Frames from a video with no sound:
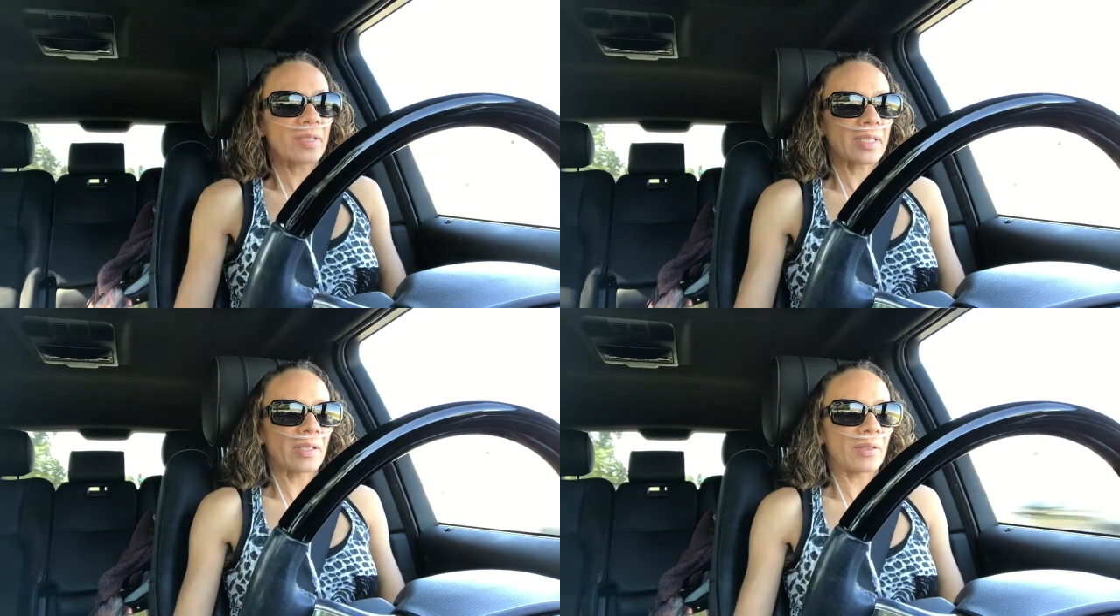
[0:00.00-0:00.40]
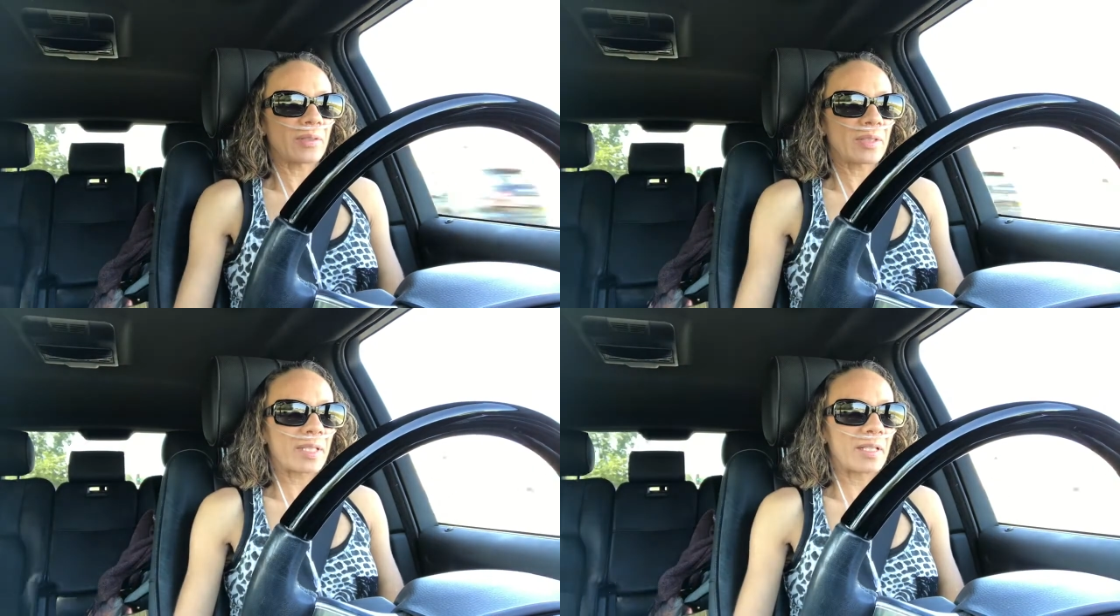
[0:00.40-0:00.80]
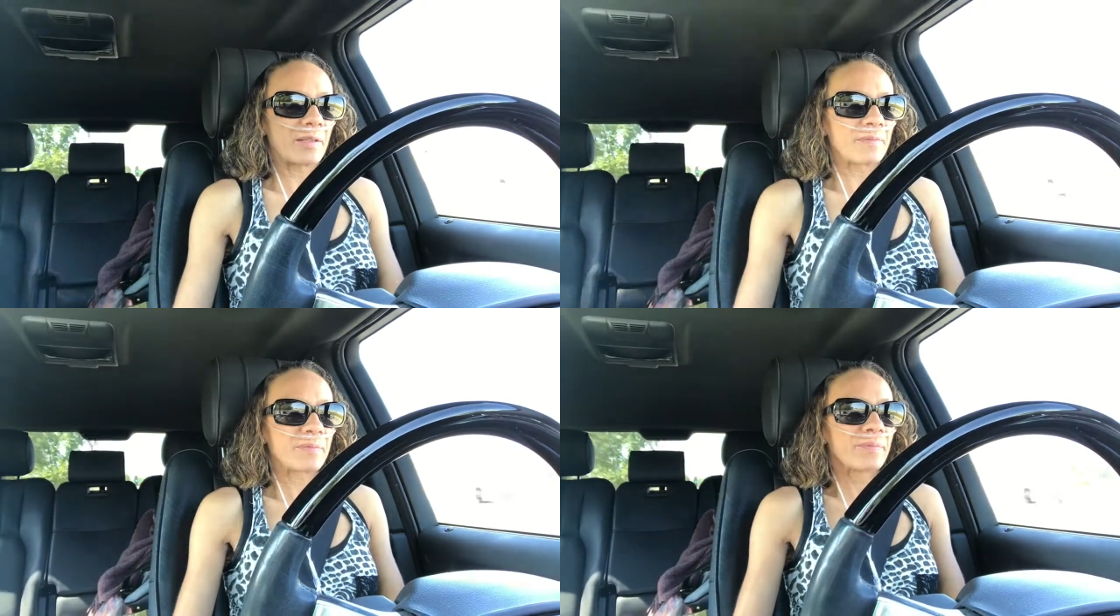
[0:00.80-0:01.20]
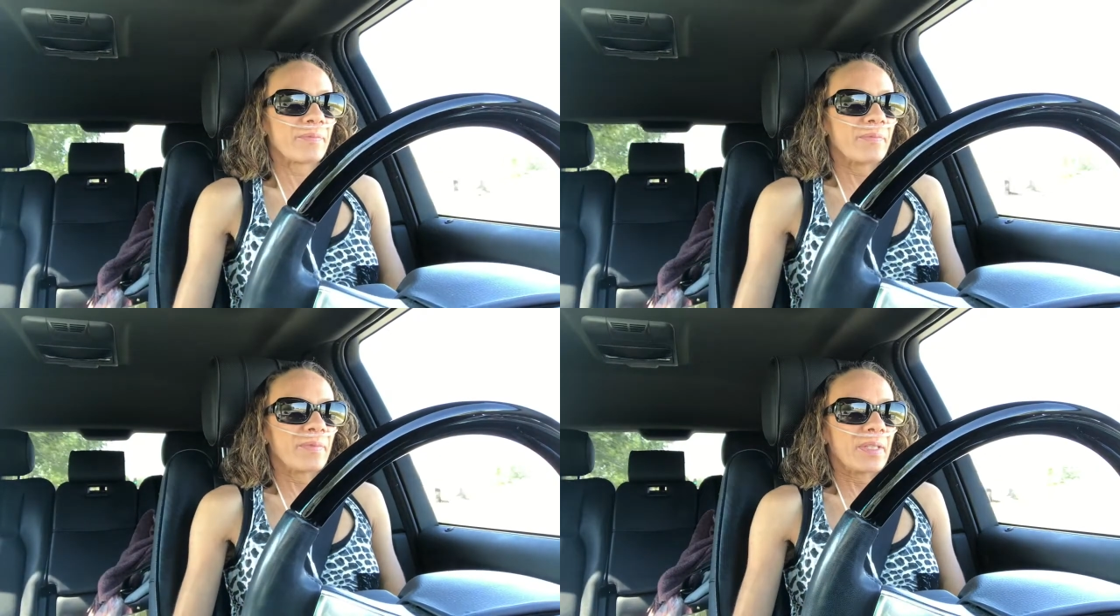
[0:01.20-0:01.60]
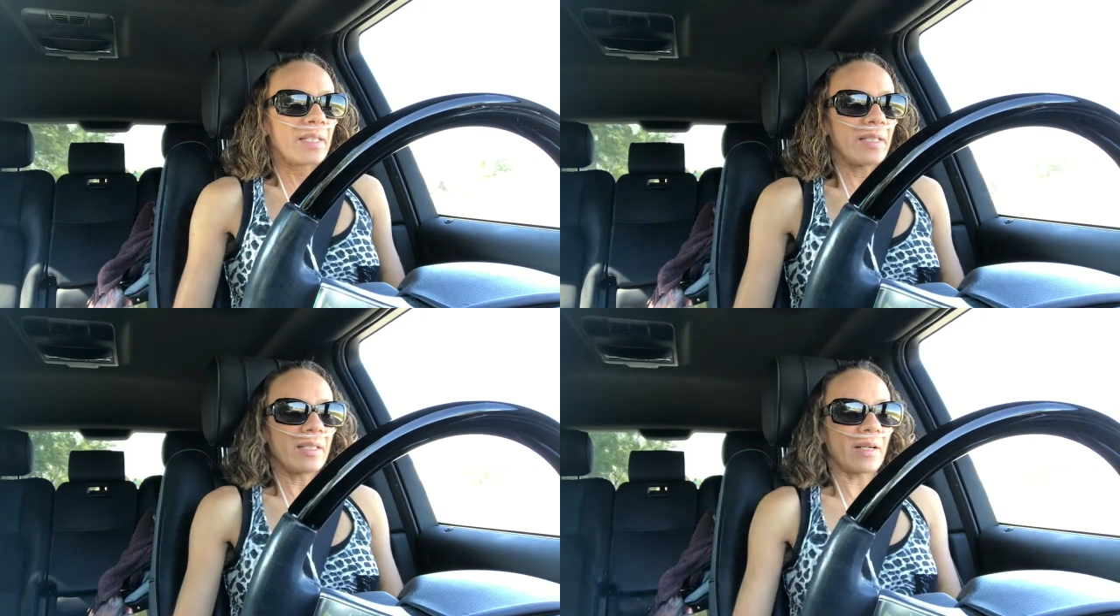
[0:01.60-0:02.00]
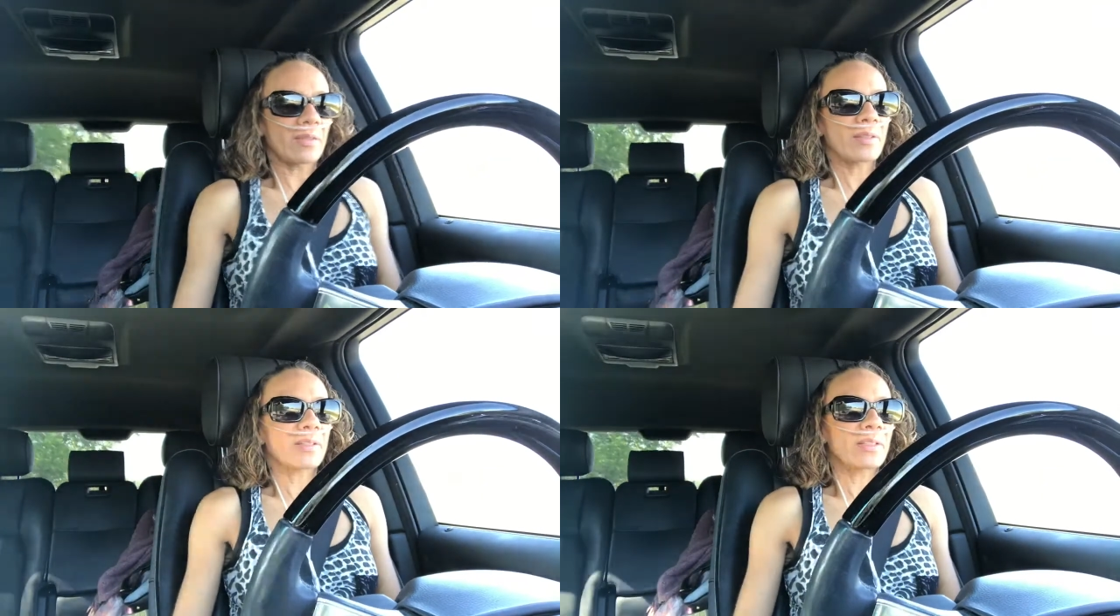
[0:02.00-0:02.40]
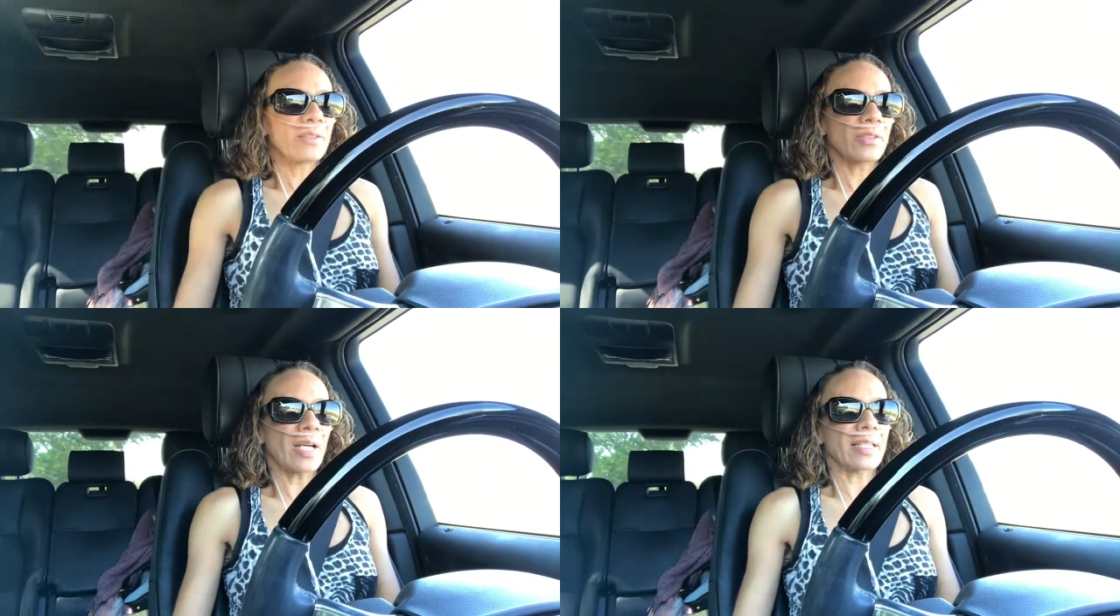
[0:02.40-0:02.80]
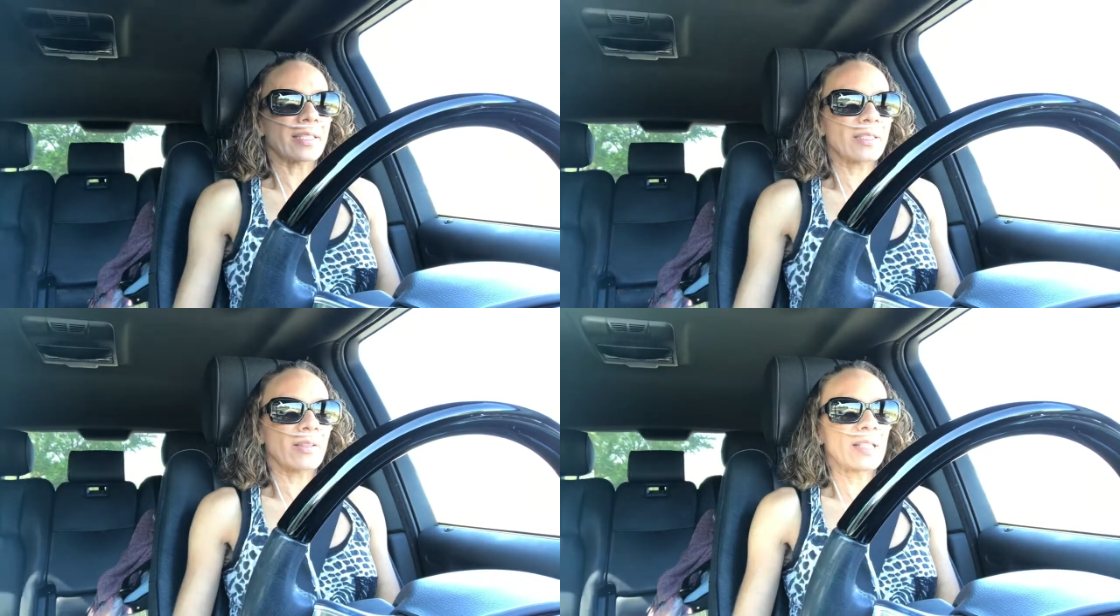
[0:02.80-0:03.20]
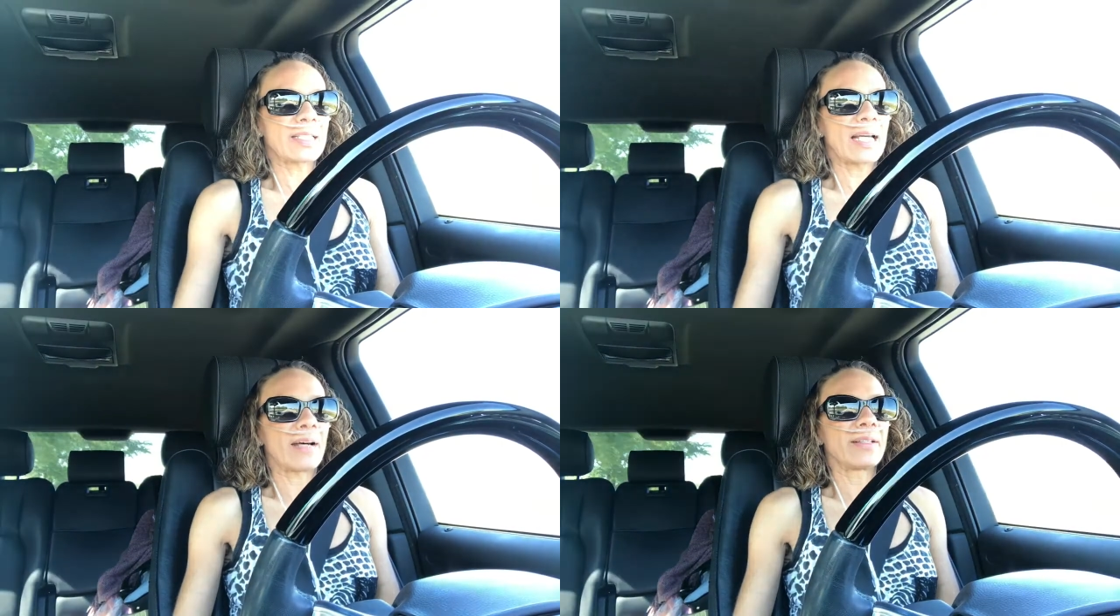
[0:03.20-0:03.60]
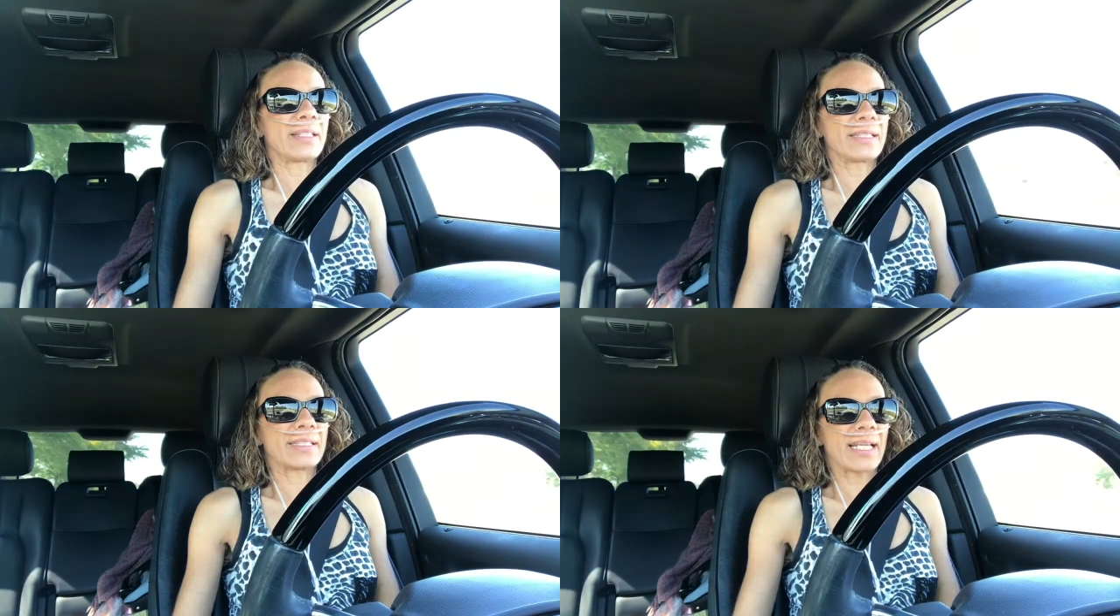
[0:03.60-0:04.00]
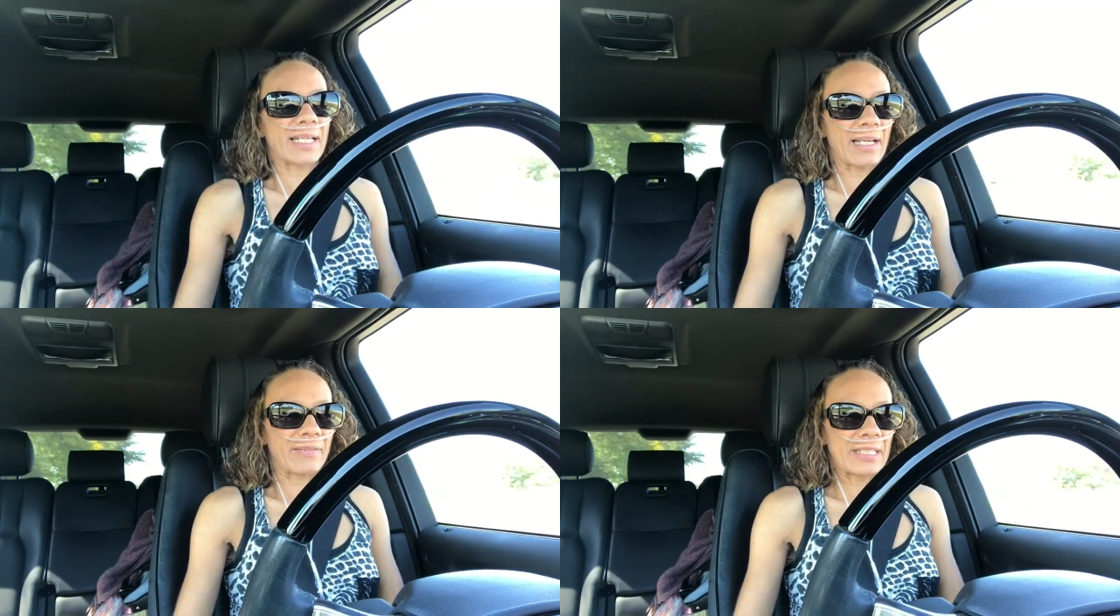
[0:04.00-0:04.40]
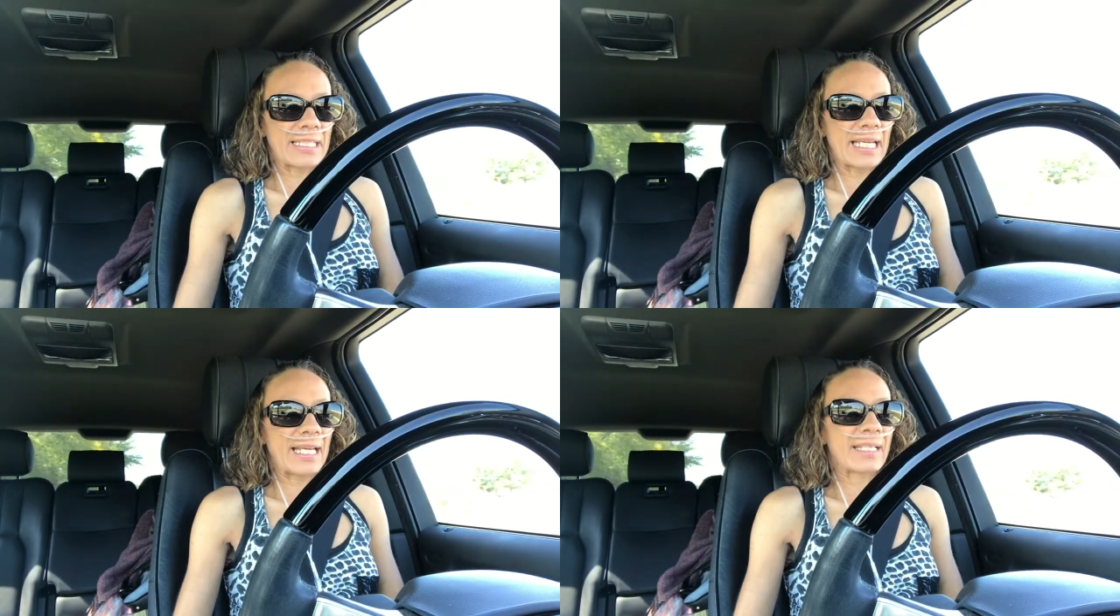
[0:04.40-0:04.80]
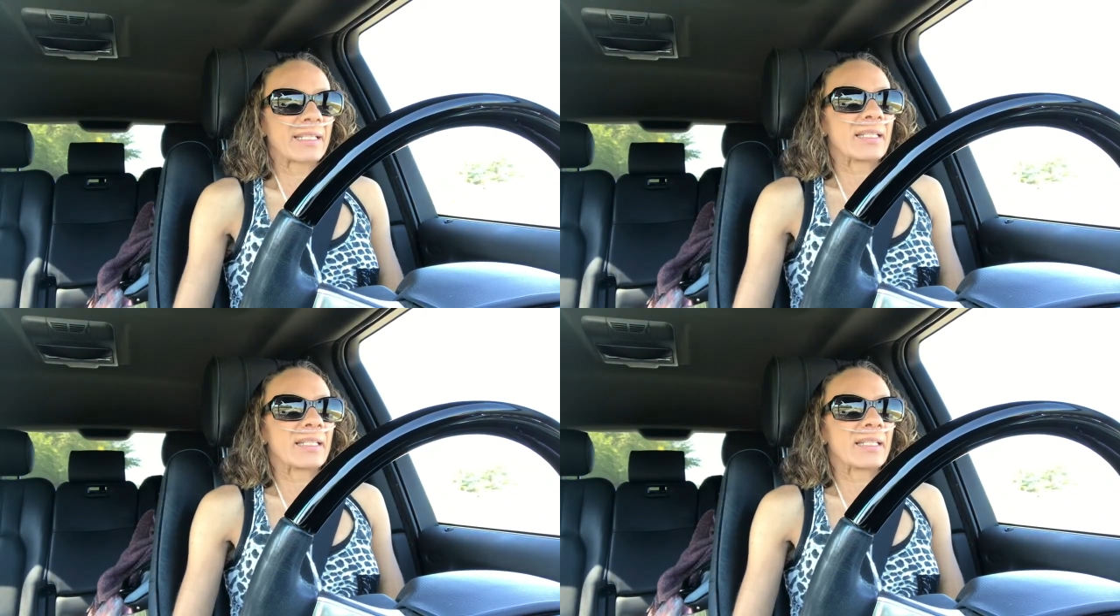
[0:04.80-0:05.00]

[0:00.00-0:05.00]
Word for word: So, um, you know, you try to slow it down and take every day